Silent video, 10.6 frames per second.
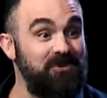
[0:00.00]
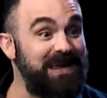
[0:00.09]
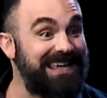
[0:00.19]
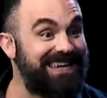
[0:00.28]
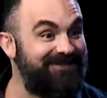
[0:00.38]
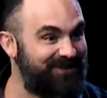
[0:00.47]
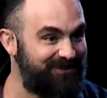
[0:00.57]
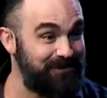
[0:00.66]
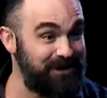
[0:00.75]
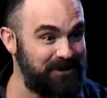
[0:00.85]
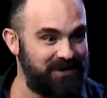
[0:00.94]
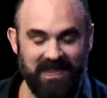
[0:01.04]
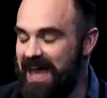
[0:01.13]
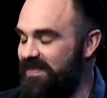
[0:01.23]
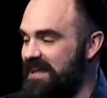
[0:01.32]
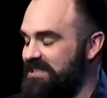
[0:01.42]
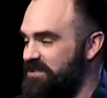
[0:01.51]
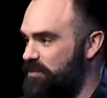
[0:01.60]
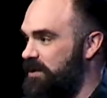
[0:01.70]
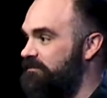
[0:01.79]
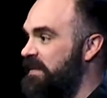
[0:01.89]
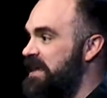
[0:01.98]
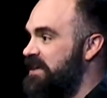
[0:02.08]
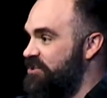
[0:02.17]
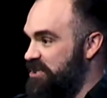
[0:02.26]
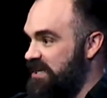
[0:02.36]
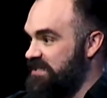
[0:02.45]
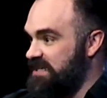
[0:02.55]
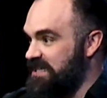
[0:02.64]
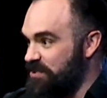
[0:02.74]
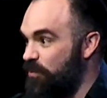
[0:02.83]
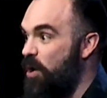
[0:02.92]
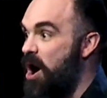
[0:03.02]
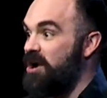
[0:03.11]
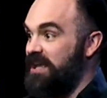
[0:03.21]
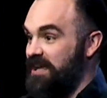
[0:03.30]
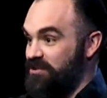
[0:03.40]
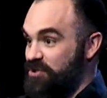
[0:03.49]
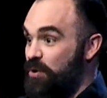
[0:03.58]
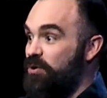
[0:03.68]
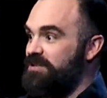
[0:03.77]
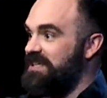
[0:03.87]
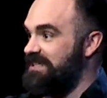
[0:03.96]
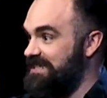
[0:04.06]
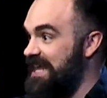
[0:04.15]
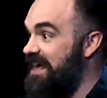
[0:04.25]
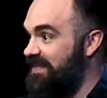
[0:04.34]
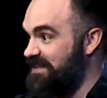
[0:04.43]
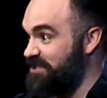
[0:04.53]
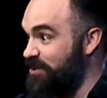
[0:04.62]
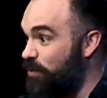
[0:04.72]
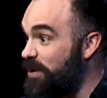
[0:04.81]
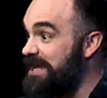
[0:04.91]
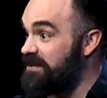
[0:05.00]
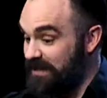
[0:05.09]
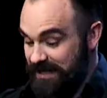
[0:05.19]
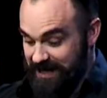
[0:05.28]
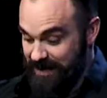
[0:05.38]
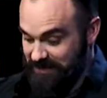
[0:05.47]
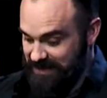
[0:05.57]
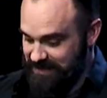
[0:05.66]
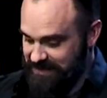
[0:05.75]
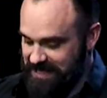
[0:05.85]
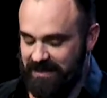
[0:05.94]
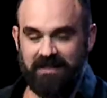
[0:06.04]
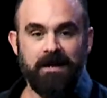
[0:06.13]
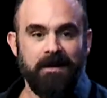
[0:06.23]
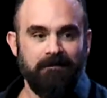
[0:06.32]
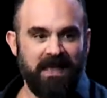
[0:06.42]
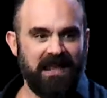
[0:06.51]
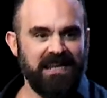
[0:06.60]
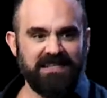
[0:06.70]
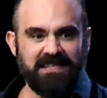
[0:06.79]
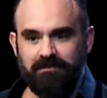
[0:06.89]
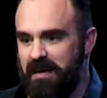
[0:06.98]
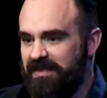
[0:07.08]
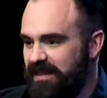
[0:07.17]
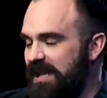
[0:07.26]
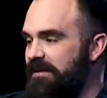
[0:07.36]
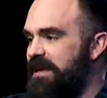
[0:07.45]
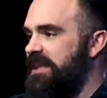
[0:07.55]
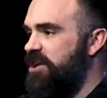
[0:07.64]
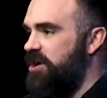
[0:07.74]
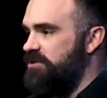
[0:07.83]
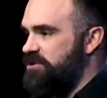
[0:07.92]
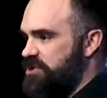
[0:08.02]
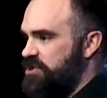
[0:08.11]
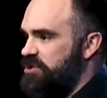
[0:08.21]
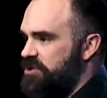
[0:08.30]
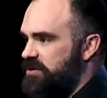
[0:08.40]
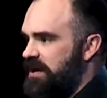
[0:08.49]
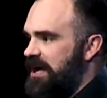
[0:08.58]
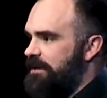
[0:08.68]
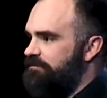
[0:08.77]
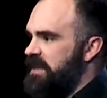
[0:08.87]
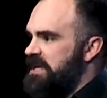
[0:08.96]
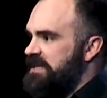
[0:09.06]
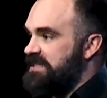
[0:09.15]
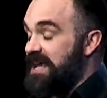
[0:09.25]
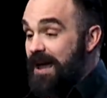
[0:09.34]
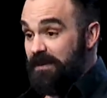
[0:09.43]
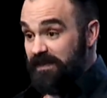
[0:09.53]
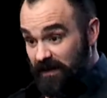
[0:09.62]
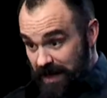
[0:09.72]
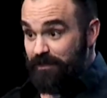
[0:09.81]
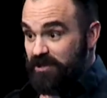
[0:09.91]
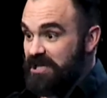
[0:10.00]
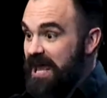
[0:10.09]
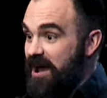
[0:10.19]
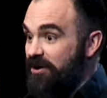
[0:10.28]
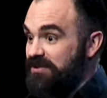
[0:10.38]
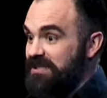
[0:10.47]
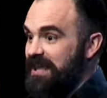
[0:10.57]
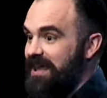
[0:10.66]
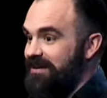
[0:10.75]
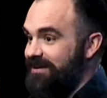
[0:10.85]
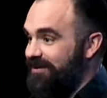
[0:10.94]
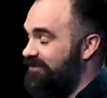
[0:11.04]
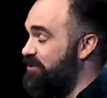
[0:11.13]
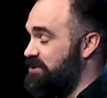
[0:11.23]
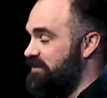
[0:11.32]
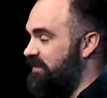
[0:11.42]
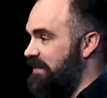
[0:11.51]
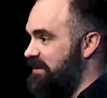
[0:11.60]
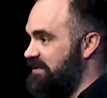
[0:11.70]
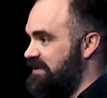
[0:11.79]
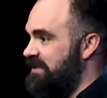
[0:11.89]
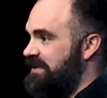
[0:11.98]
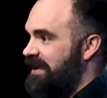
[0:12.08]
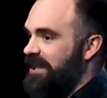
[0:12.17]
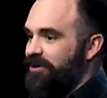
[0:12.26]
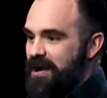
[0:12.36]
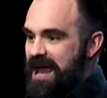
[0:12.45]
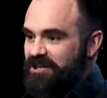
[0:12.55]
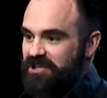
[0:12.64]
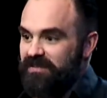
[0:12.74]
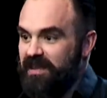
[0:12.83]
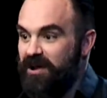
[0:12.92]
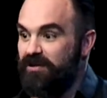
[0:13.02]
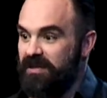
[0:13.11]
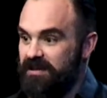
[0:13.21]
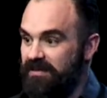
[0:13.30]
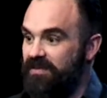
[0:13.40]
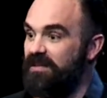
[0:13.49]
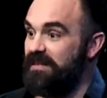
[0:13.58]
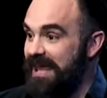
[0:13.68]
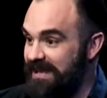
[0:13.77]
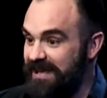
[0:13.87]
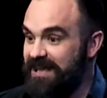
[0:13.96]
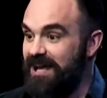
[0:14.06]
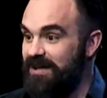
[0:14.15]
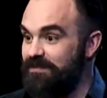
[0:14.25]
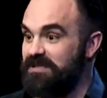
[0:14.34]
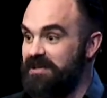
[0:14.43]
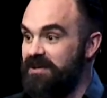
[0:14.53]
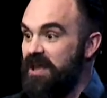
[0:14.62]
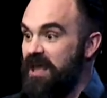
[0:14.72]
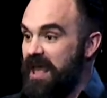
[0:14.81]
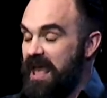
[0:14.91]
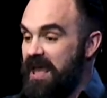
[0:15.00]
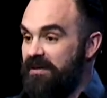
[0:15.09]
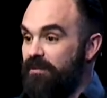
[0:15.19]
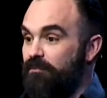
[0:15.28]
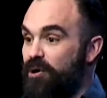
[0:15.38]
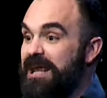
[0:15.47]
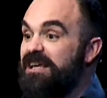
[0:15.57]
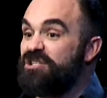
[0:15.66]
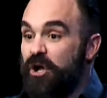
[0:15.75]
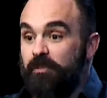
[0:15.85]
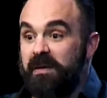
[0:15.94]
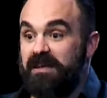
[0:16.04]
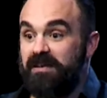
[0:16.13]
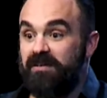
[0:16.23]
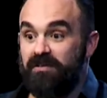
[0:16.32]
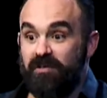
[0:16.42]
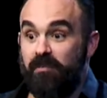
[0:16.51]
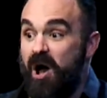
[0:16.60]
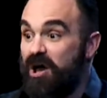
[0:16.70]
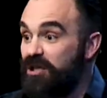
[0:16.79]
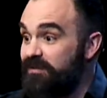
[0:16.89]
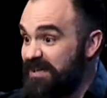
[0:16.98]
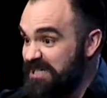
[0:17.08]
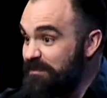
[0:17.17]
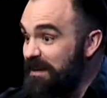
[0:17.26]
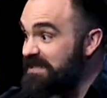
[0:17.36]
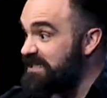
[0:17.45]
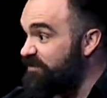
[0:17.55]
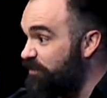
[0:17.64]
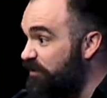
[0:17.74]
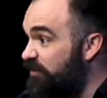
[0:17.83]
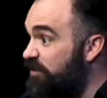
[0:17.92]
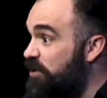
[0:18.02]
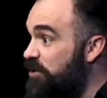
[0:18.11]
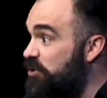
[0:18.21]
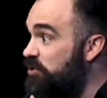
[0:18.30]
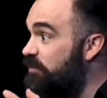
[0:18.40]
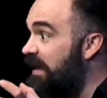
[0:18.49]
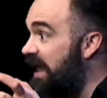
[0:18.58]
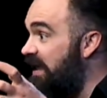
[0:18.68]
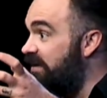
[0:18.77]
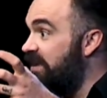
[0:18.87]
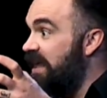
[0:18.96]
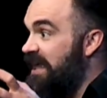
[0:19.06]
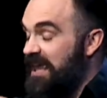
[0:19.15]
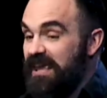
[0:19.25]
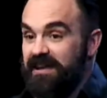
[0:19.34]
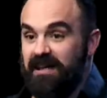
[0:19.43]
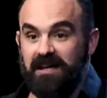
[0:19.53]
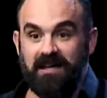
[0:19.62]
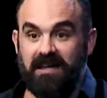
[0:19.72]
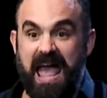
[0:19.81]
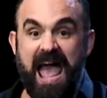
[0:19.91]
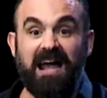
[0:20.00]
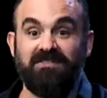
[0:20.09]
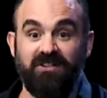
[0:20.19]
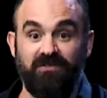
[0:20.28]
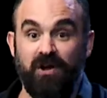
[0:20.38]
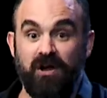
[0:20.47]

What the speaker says: Week, if you're familiar with that. That's when Jesus is walking towards his death. It's the week leading up to his death. And he's in Bethany, and he goes to Simon the leper's house, and of course a famous interaction there. The lady comes and breaks open the bottle of expensive perfume, and in an act of